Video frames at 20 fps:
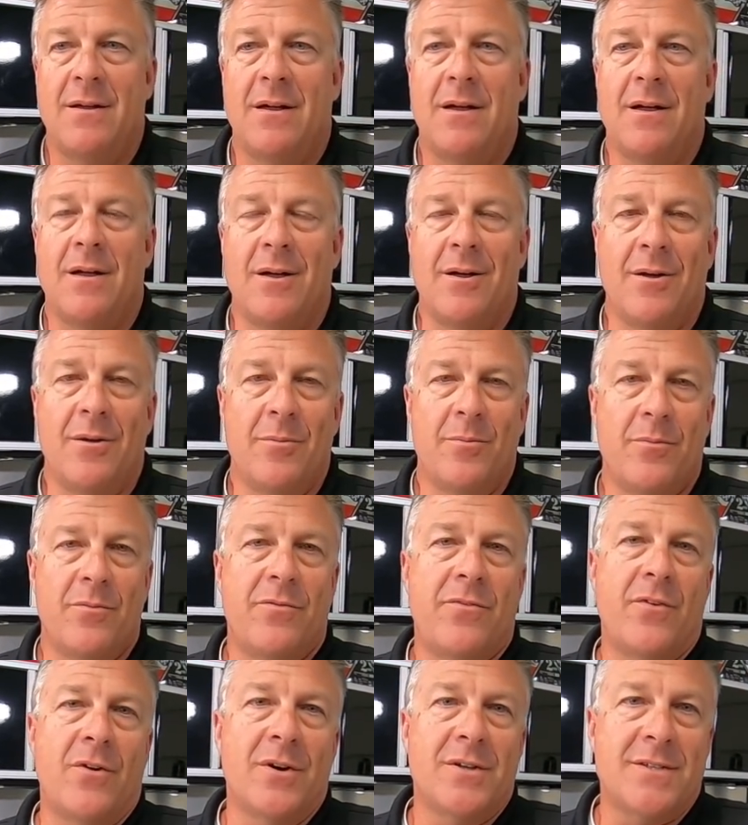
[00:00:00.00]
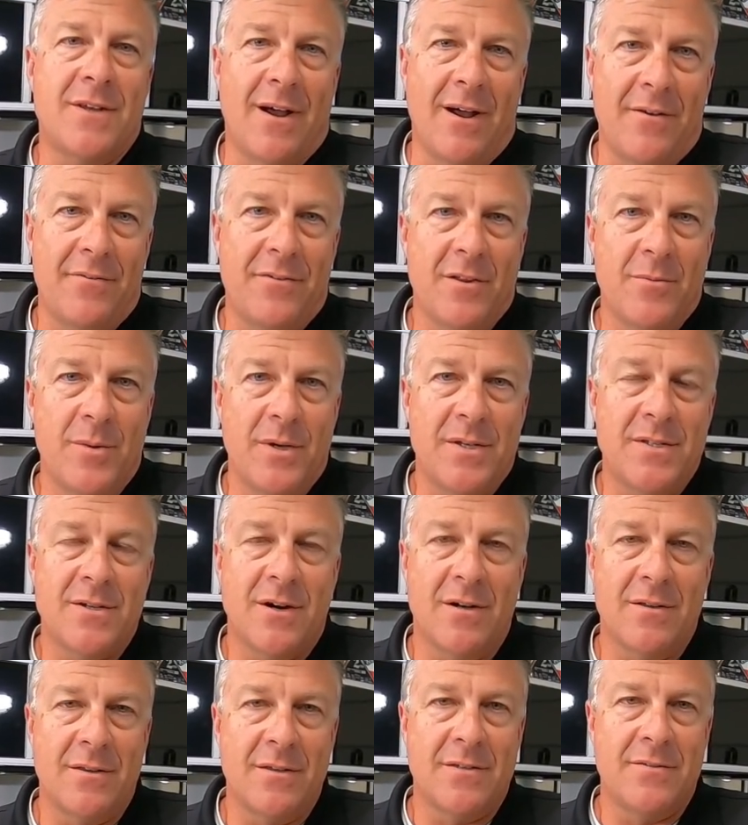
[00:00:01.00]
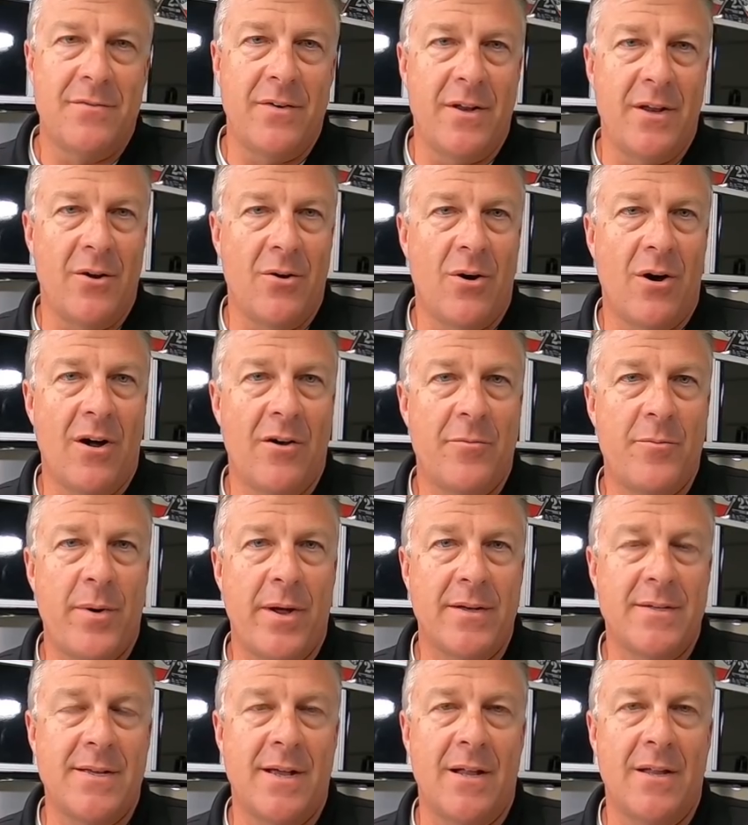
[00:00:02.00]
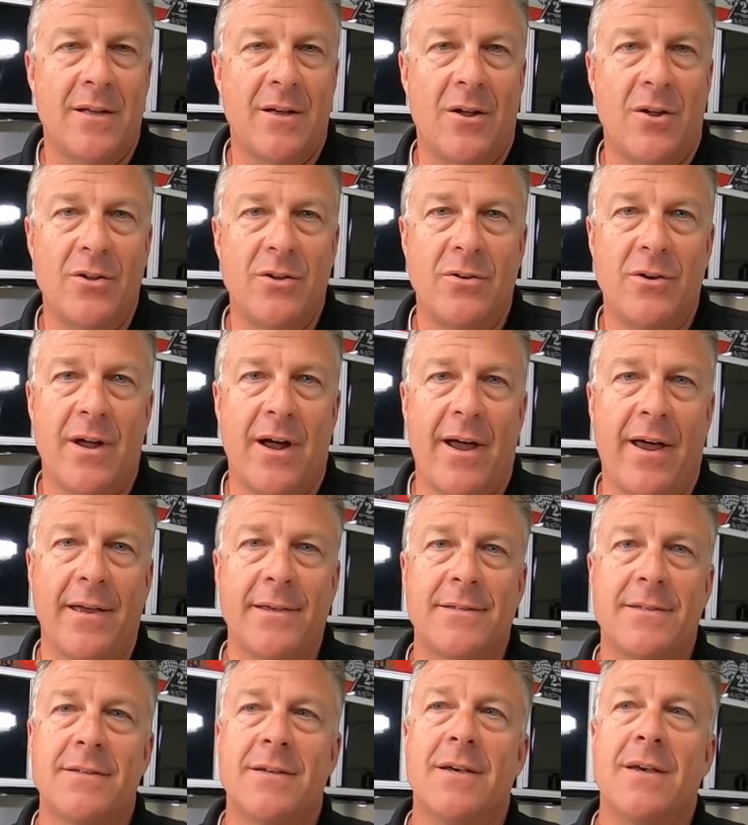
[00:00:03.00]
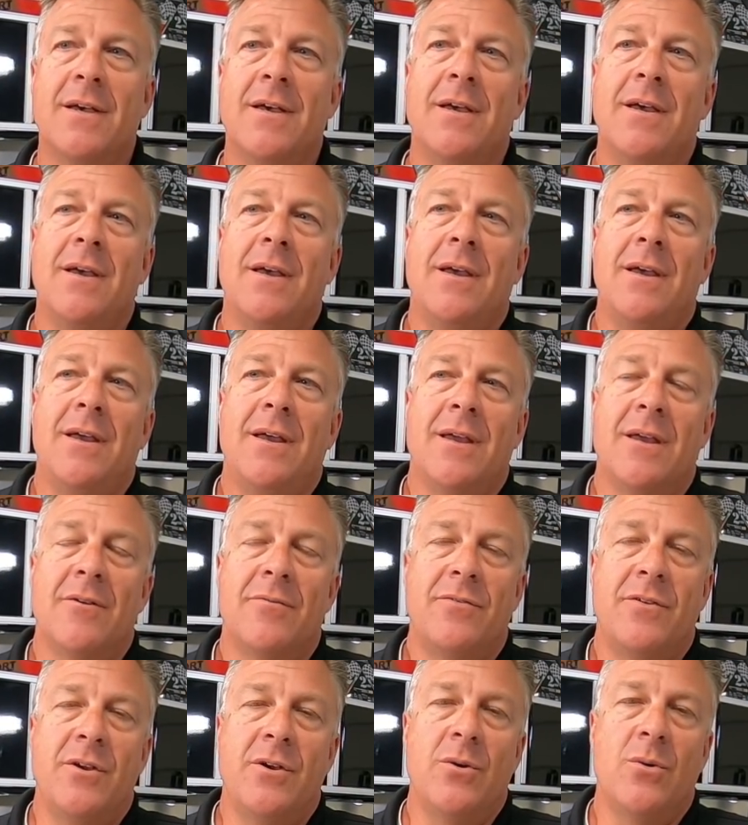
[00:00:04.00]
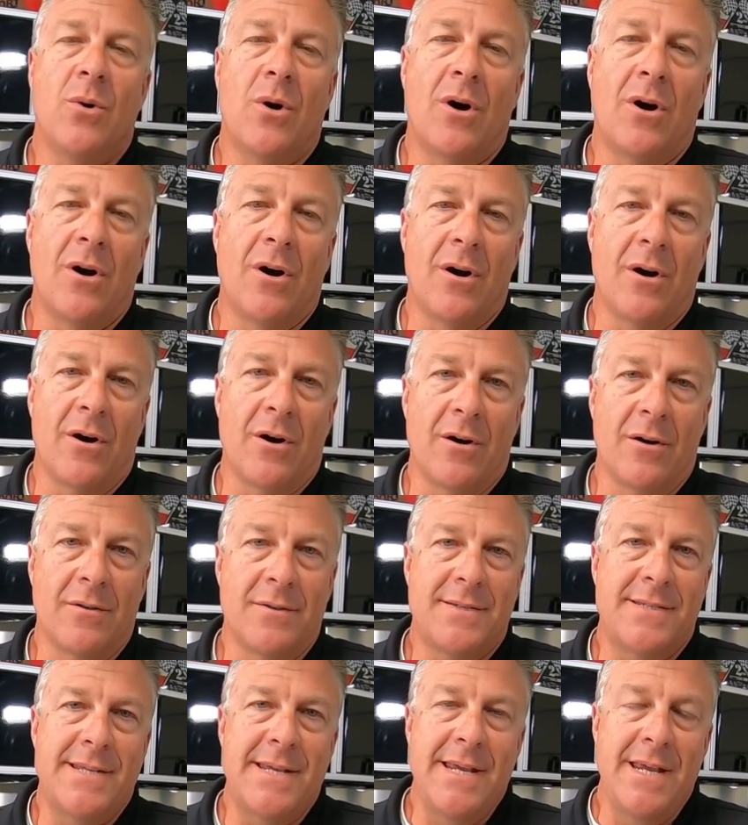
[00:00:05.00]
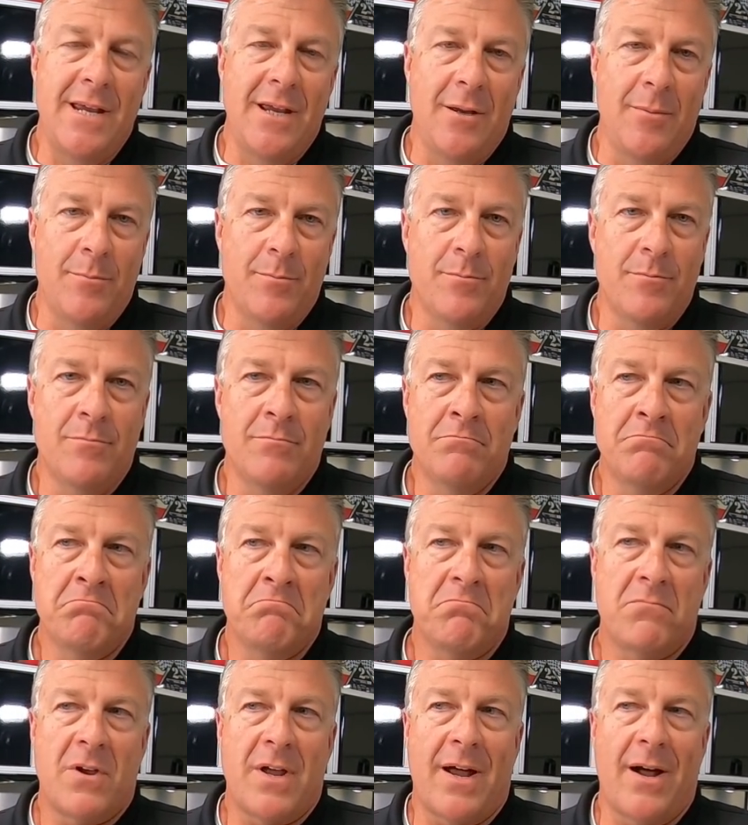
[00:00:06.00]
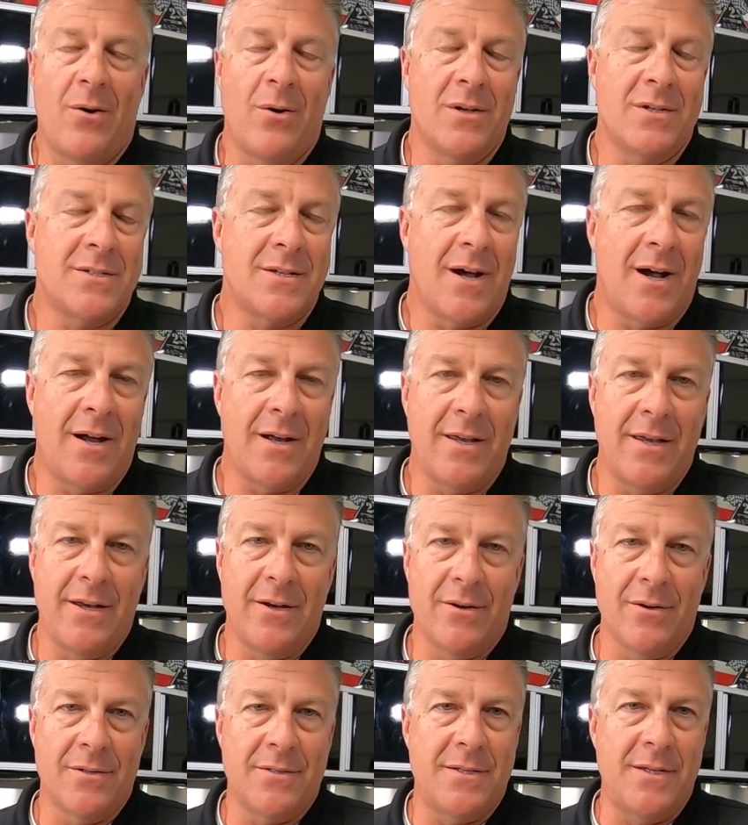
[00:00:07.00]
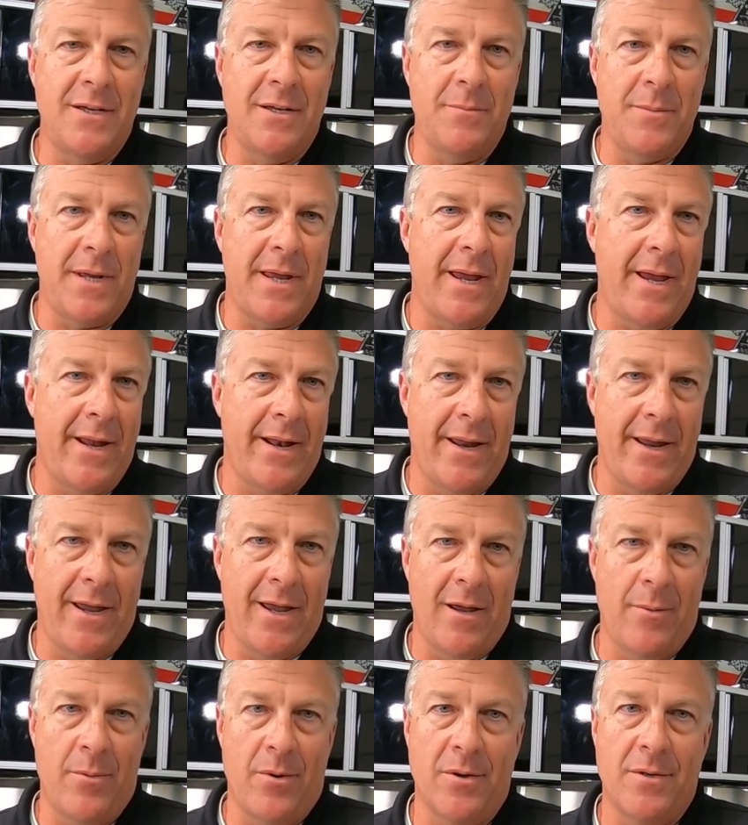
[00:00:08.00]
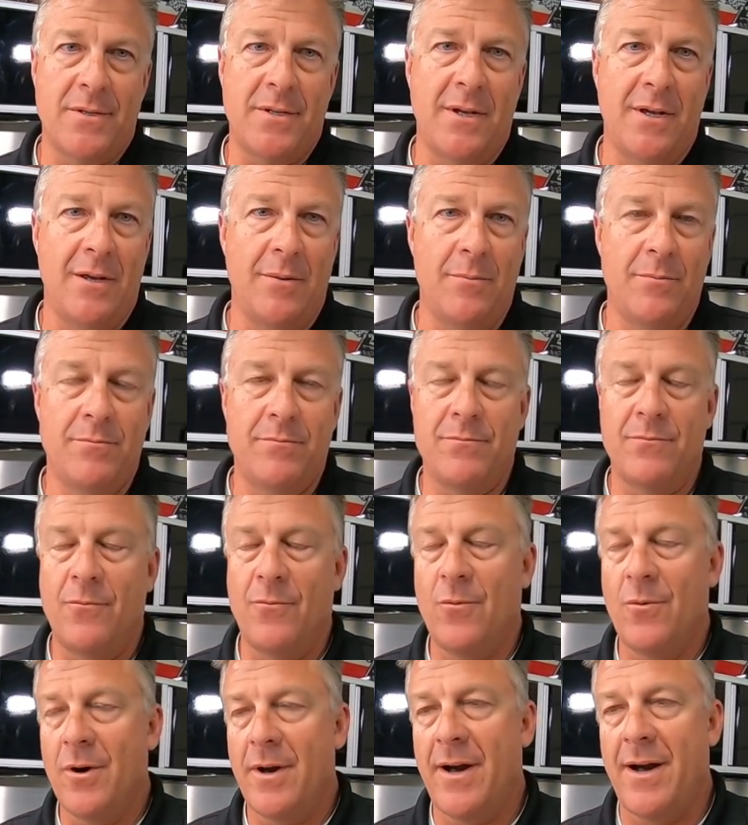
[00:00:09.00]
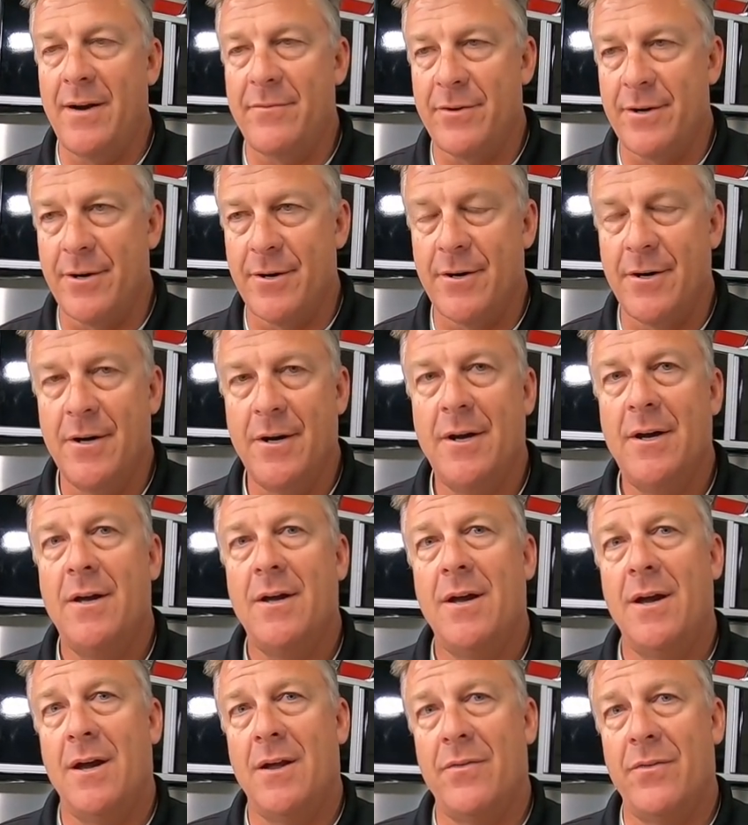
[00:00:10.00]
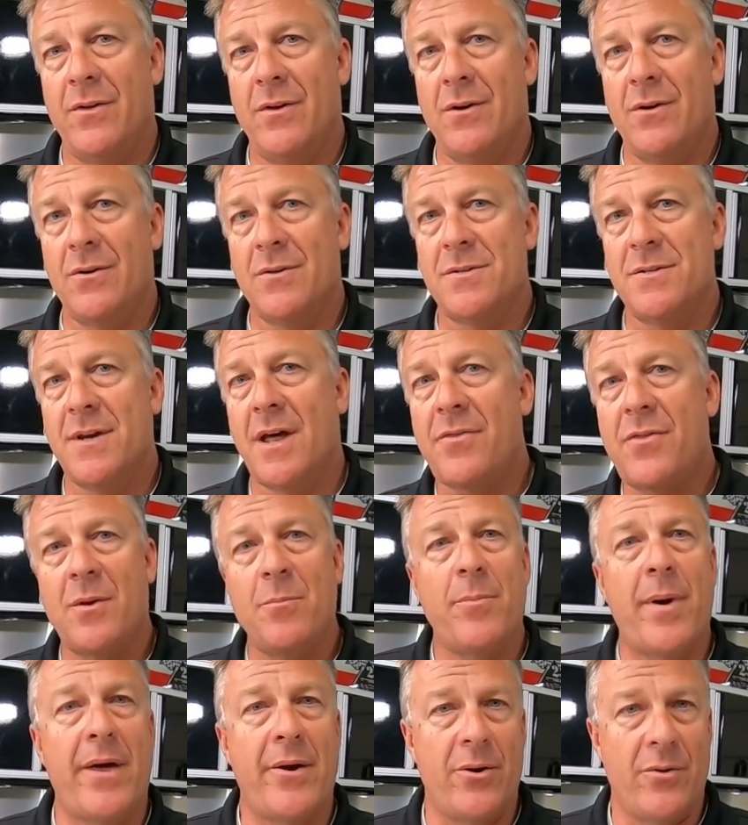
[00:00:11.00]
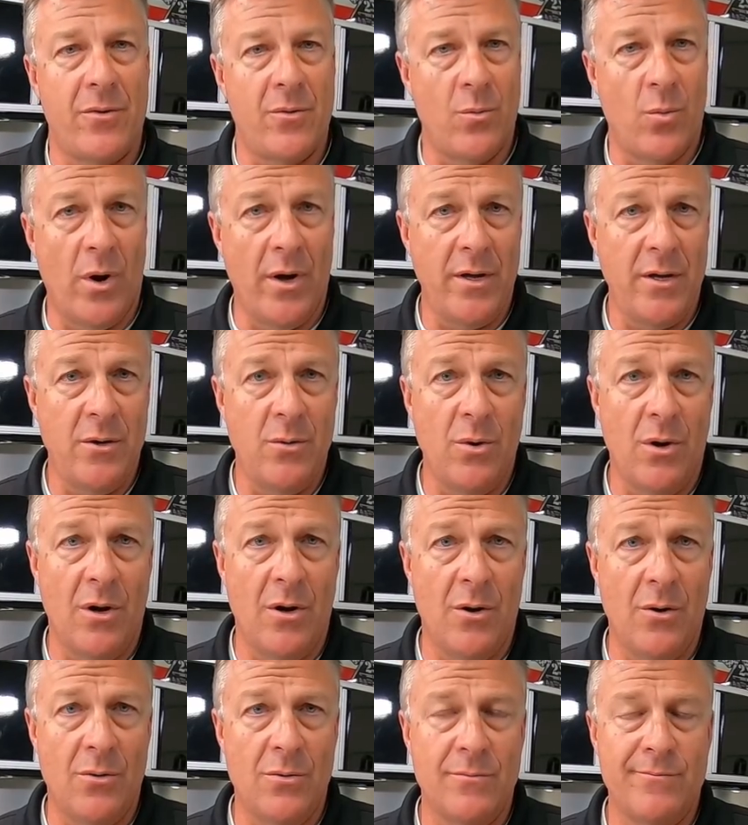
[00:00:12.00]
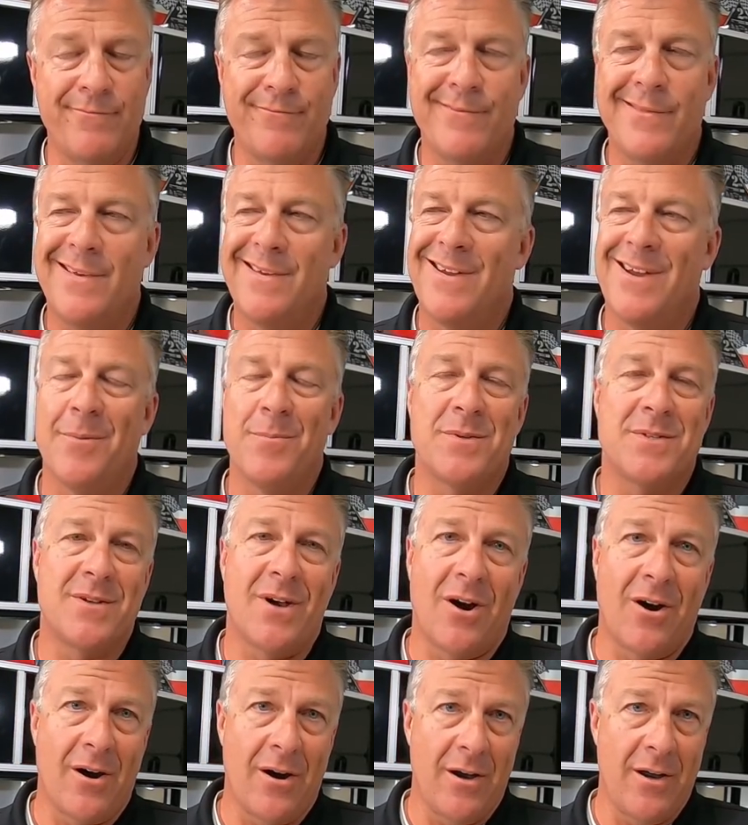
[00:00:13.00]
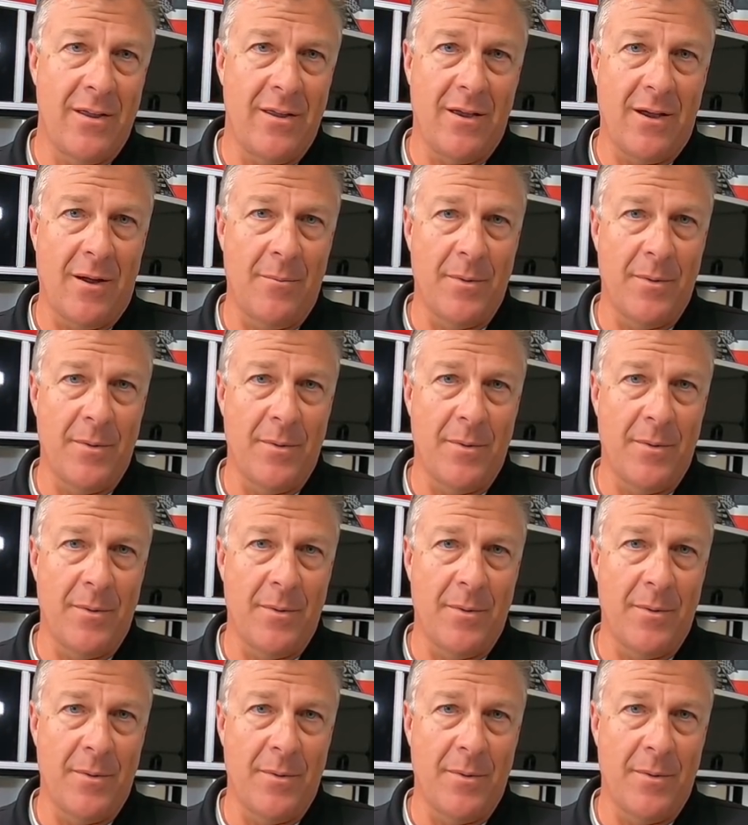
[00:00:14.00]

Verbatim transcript: Um, first off, let me start this video off by telling all you guys if you are team Kawasaki or team Can Am or team whatever, and there's nothing better than what you own, I'm sorry.